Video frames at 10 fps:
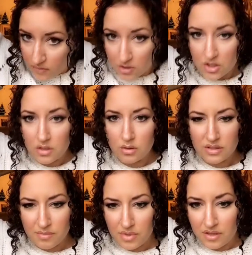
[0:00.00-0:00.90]
Just
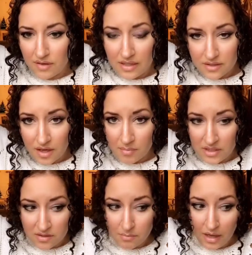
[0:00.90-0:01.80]
loosely put the rest up,
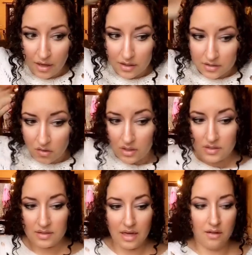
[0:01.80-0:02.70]
doesn't matter as long as
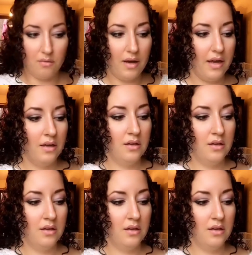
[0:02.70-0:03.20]
it's out of the way.